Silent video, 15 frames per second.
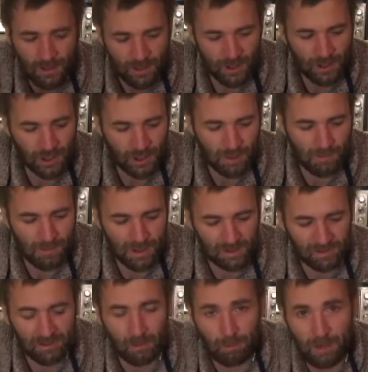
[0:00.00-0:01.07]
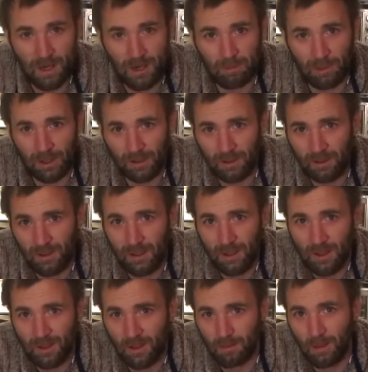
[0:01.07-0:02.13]
Then you're going to mix the peanut butter,
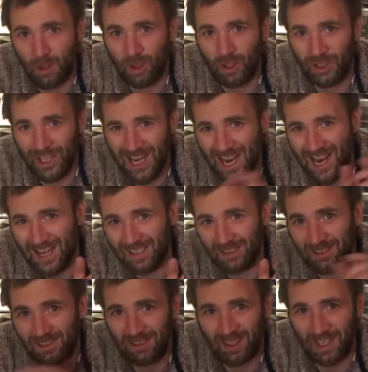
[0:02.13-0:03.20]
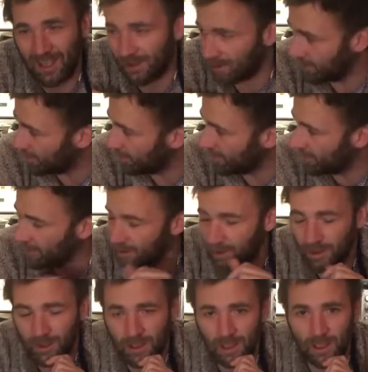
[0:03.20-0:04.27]
the milk, and the eggs together in
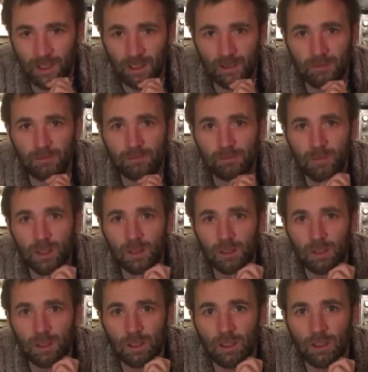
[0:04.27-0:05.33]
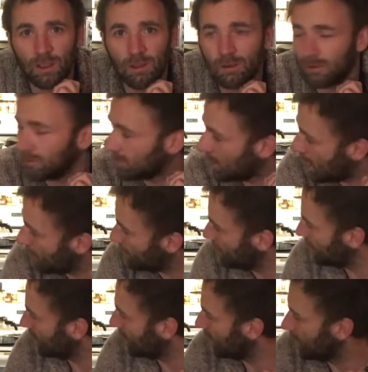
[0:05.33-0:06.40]
the I'm
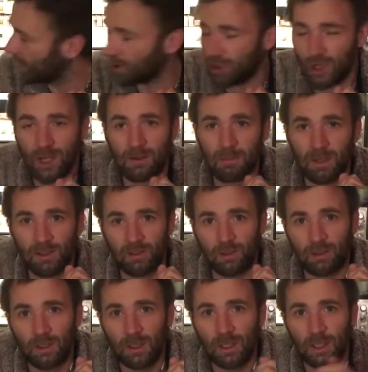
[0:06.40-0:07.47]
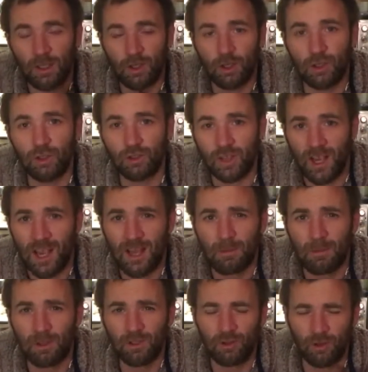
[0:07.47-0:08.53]
using a KitchenAid mixer. You can use a
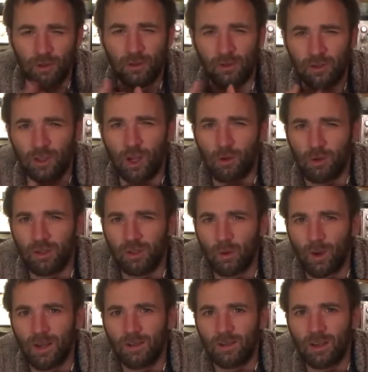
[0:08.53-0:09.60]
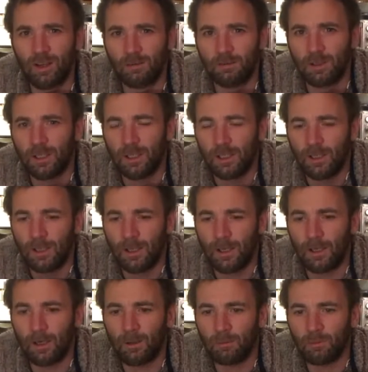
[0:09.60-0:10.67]
hand mixer, although the dough is quite tough,
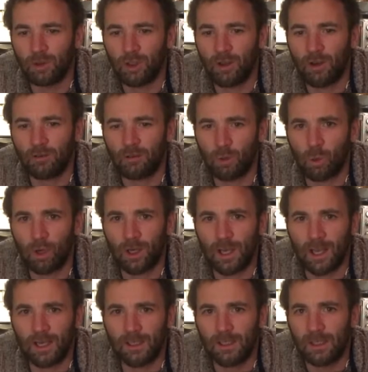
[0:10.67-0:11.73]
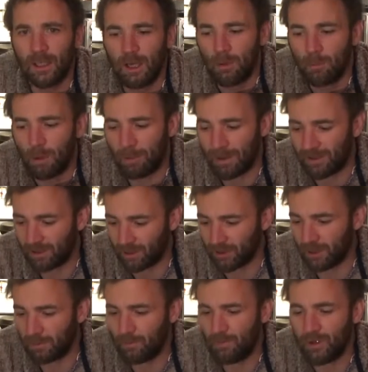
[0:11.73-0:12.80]
so you'll have to work at it. But
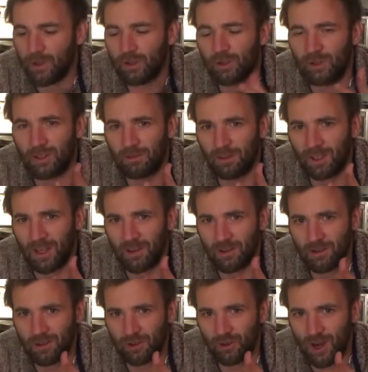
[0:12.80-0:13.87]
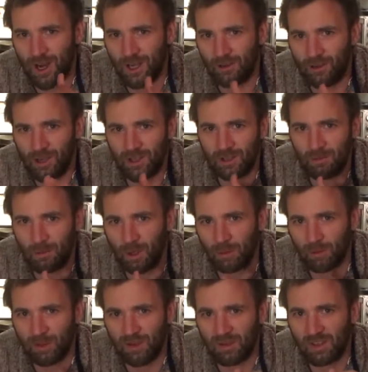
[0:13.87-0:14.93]
basically, sift together the dry ingredients, put them
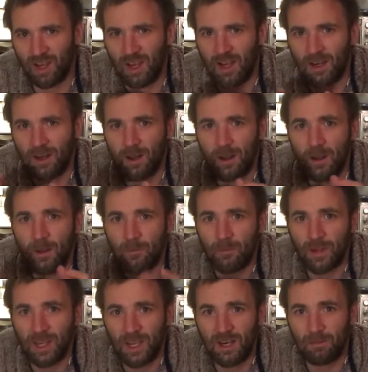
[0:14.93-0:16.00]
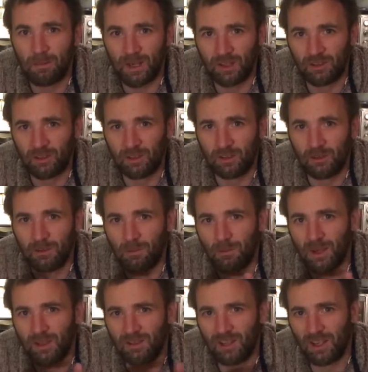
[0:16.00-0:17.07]
to the side. In a mixer,
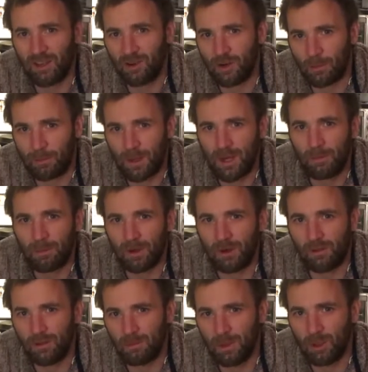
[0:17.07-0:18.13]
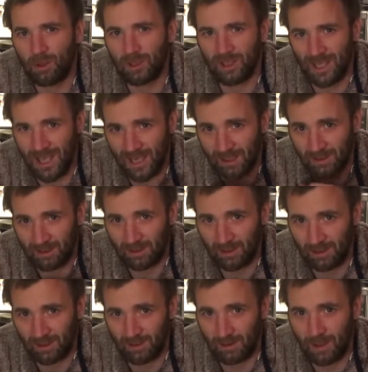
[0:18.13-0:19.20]
mix together your peanut butter, the milk, and the eggs.
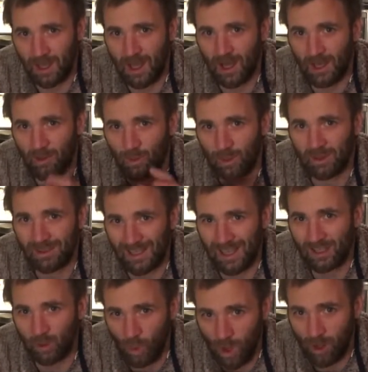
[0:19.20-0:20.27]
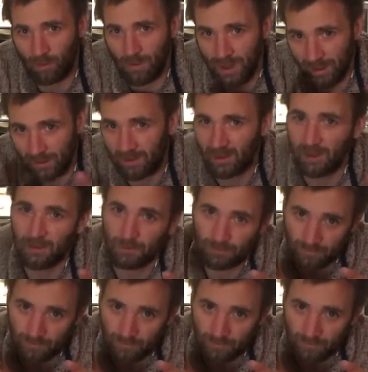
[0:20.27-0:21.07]
And then once that's well mixed,